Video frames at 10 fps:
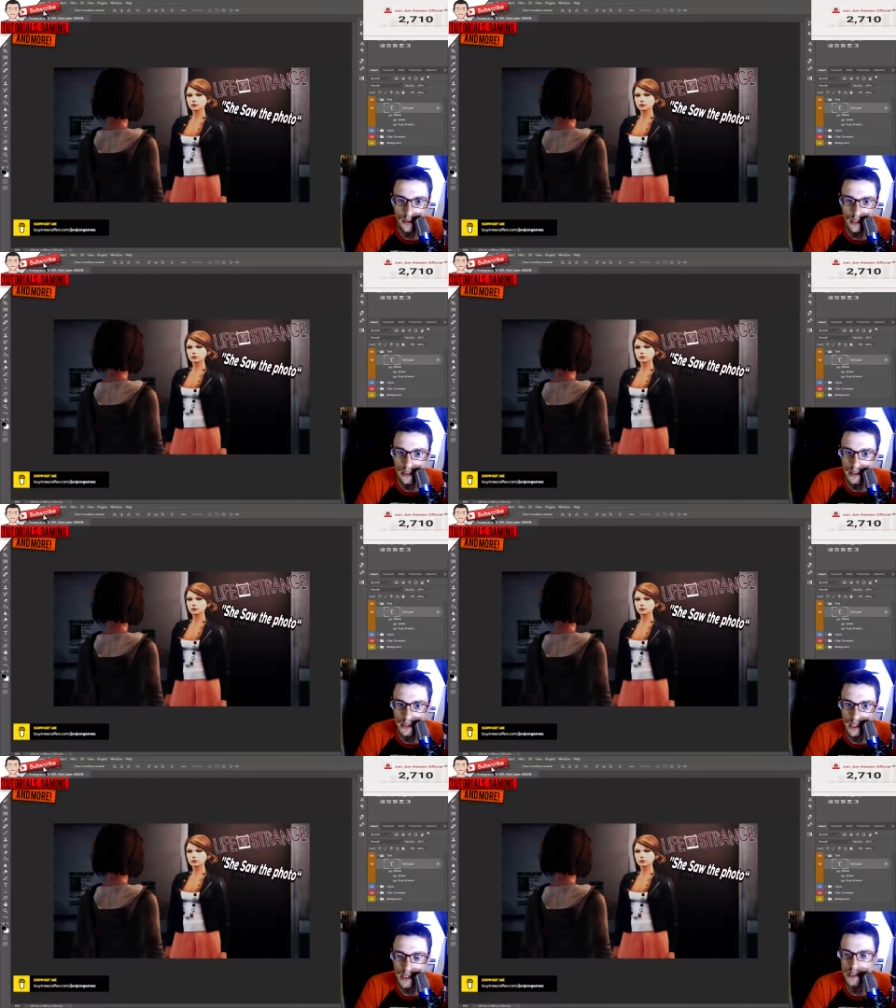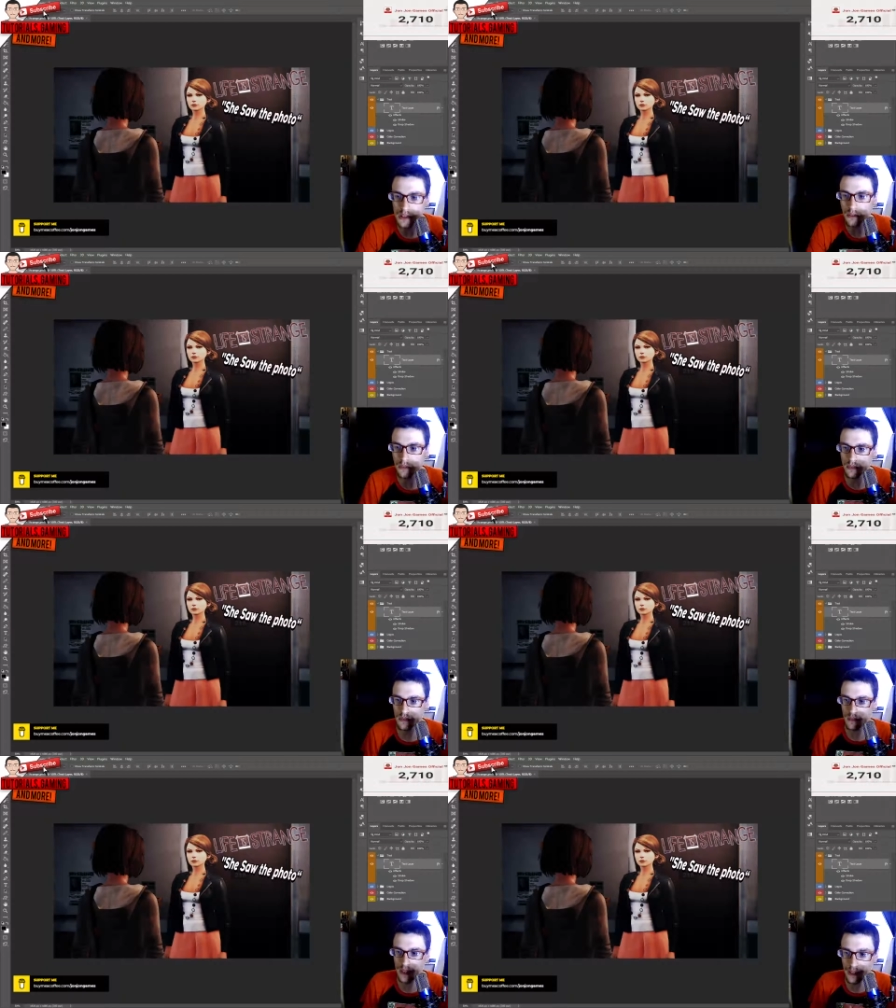than that, you guys don't
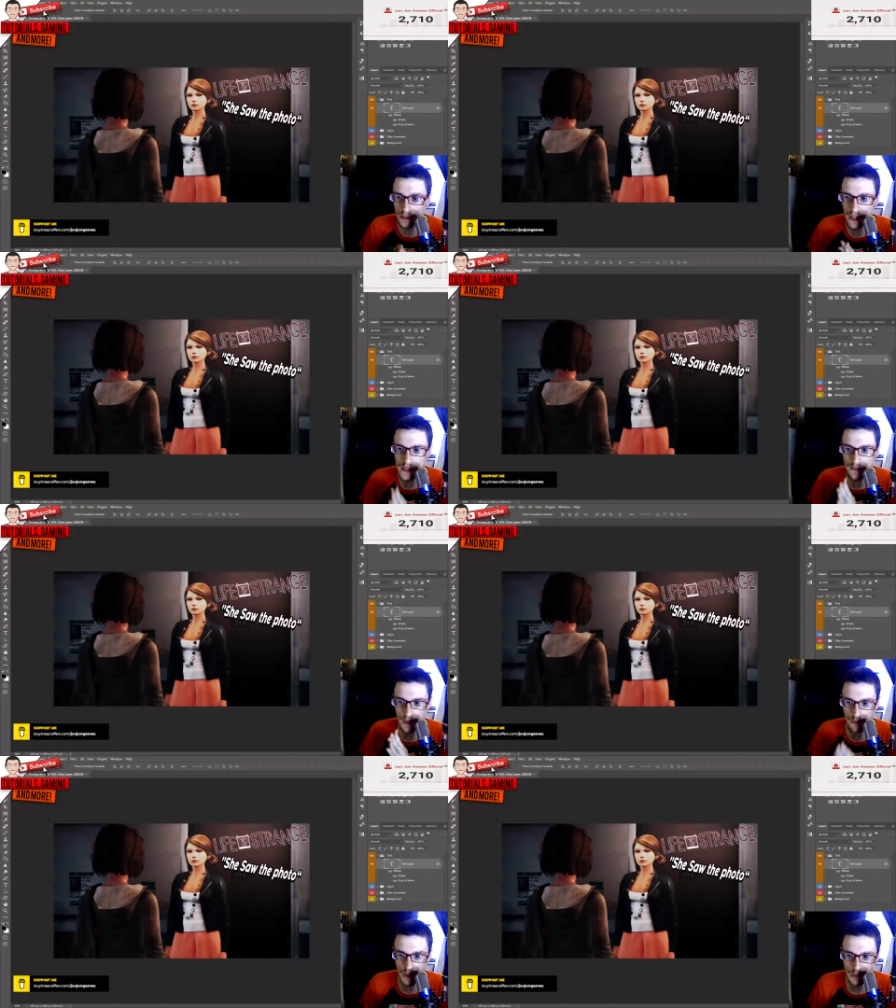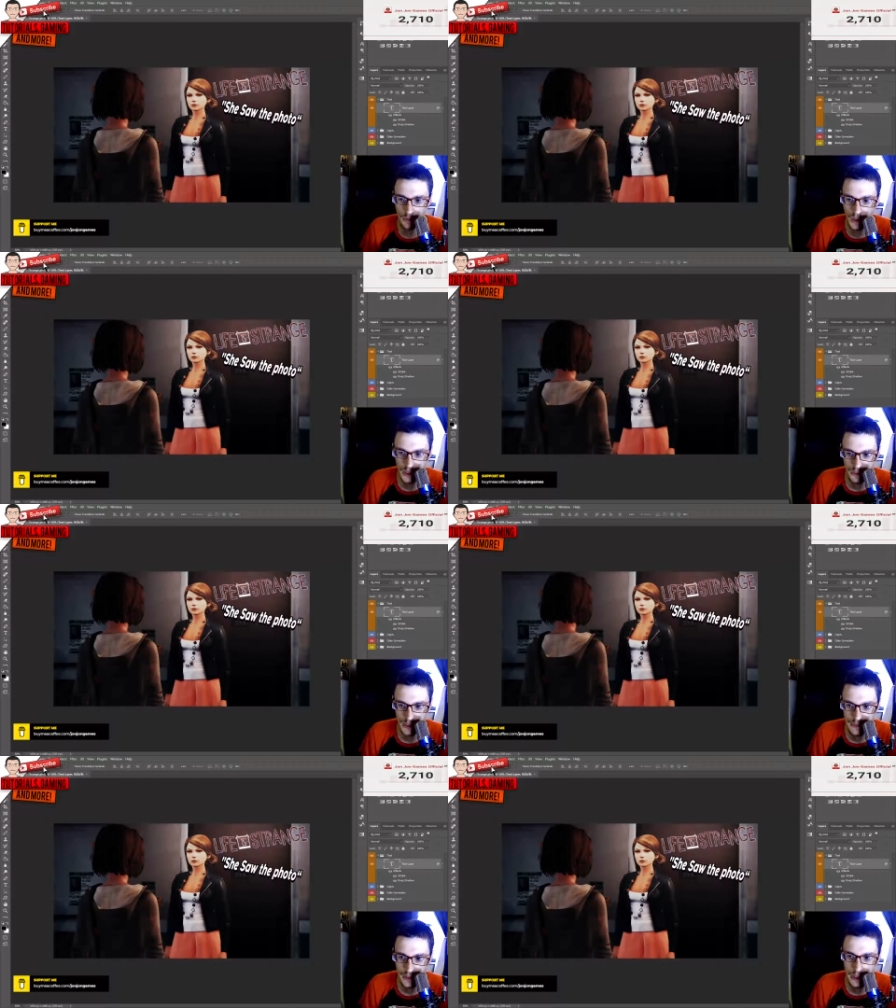thank you guys very much for watching this
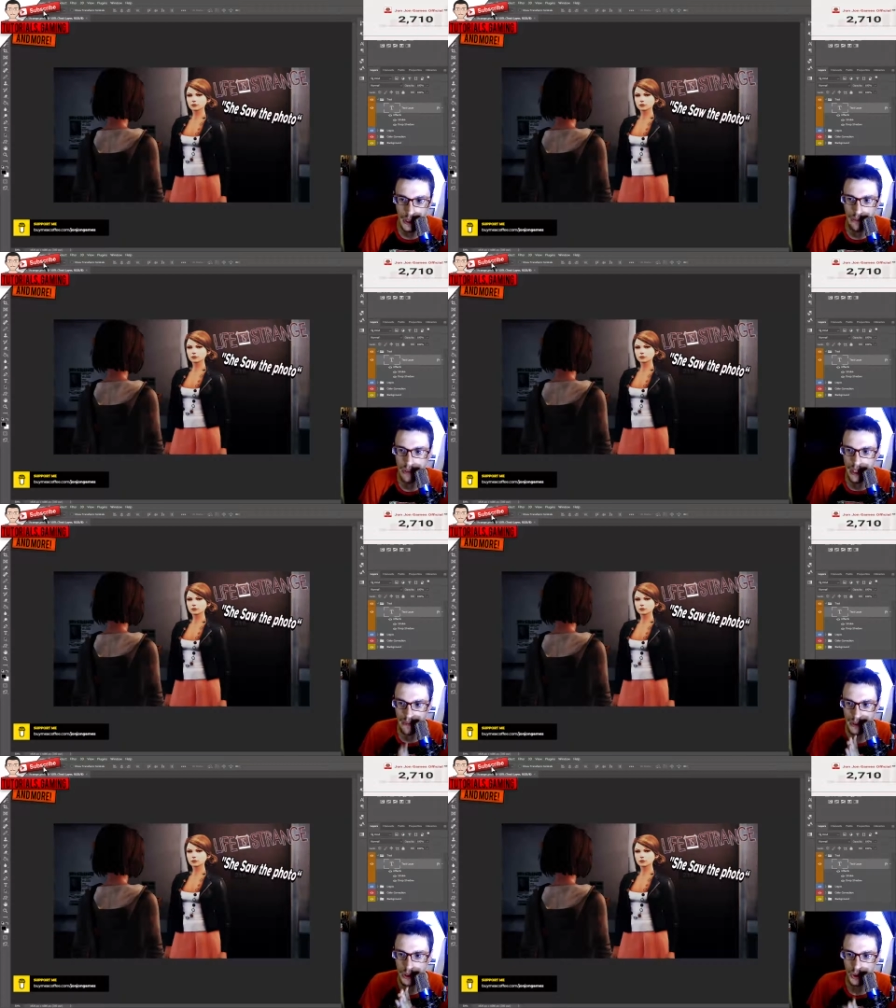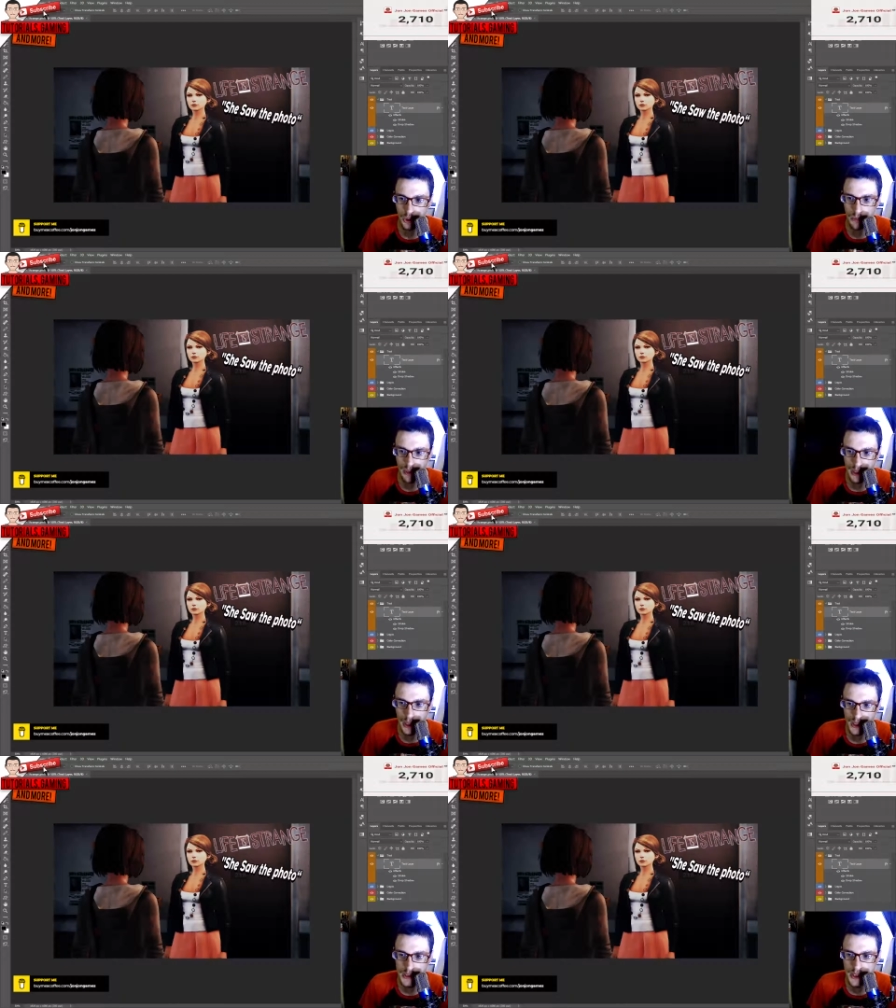video. If you enjoy my
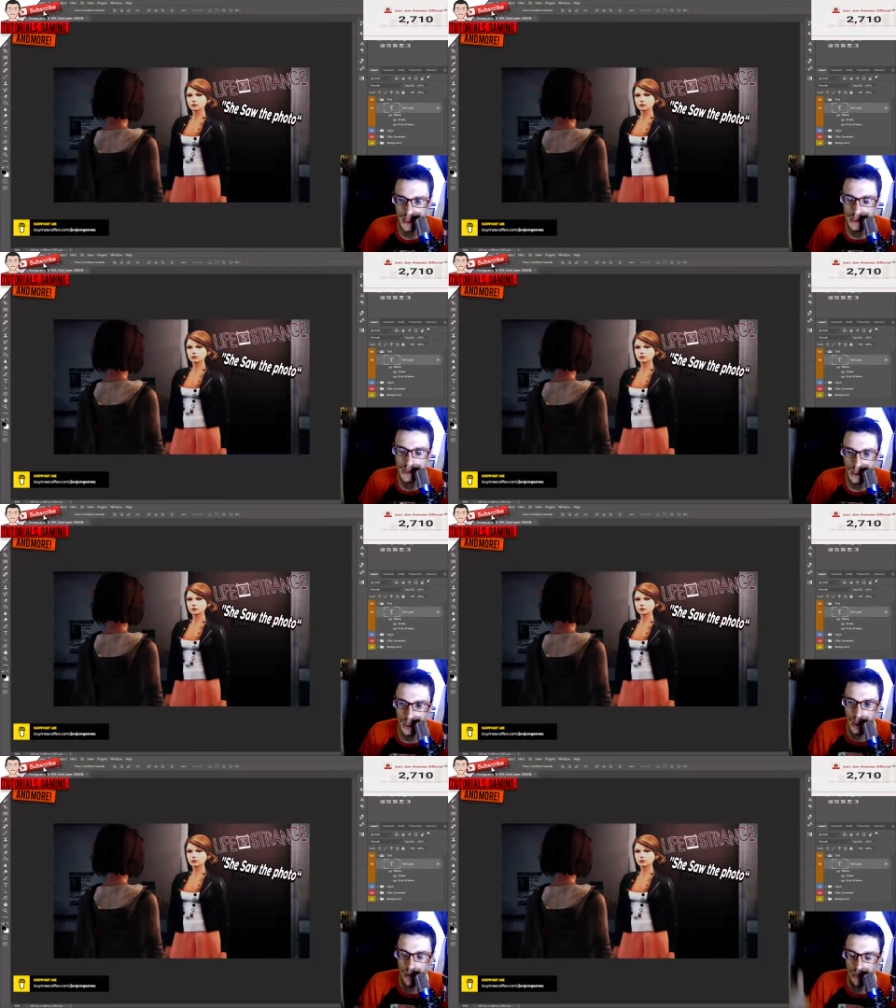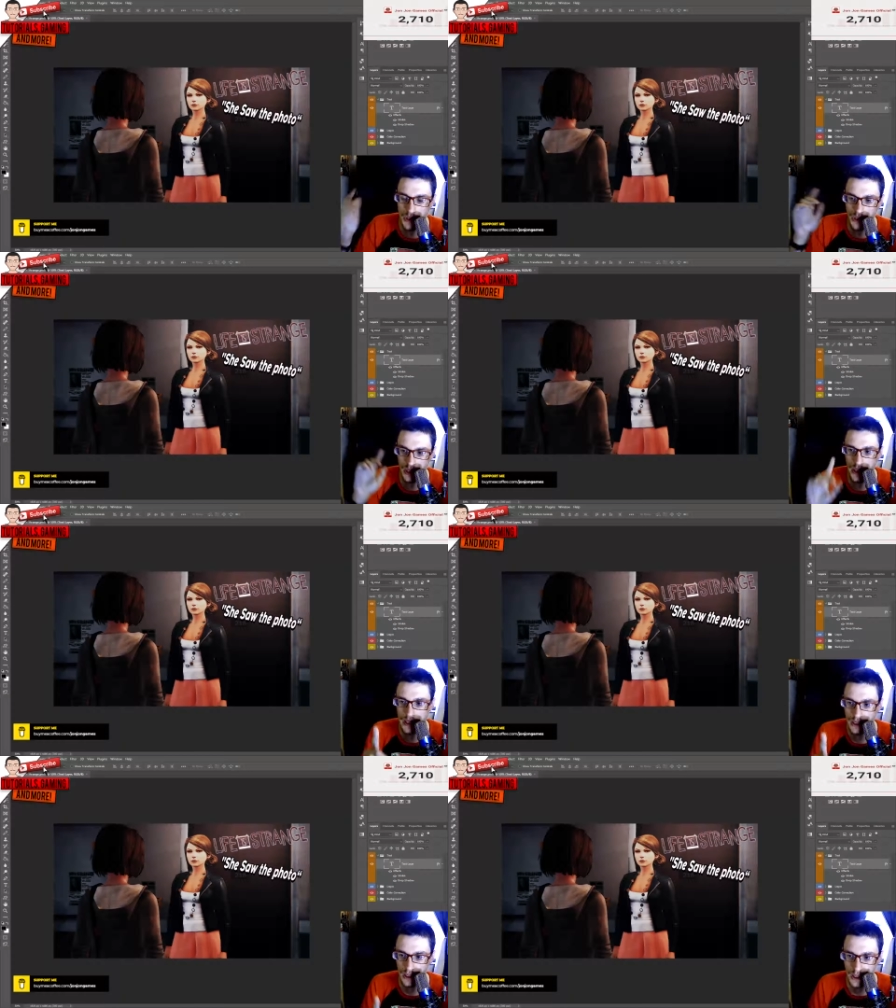content, make sure you hit the
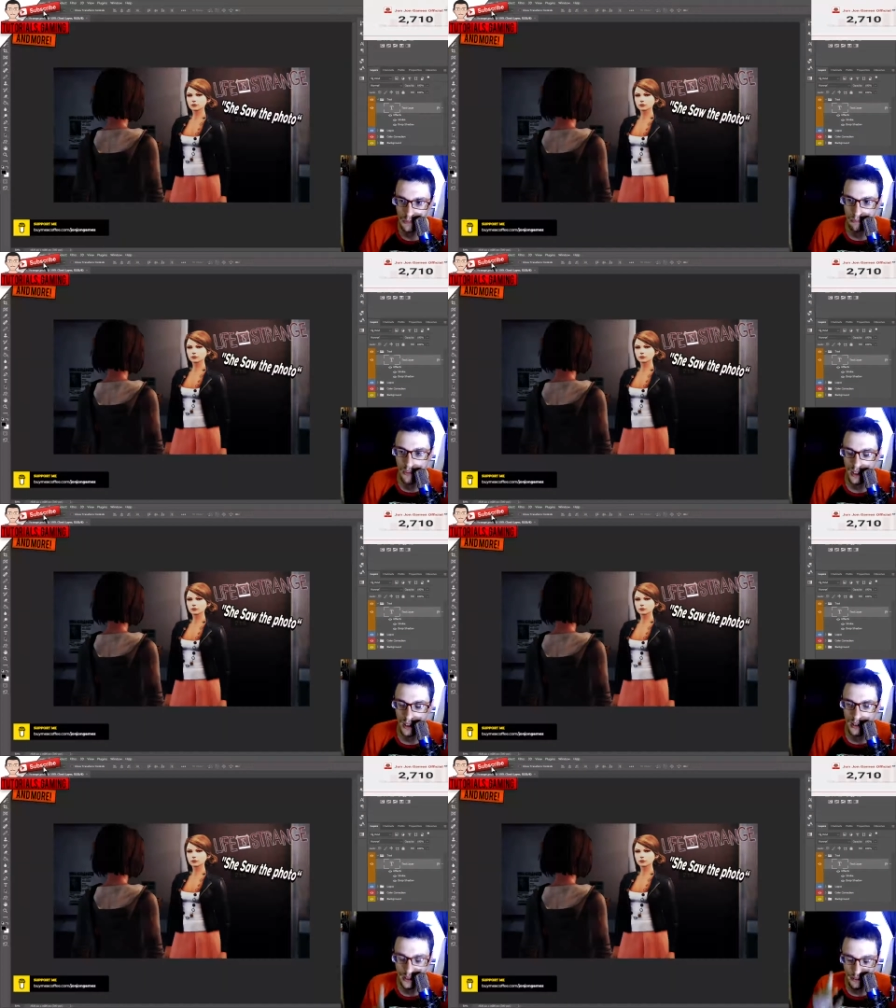like uh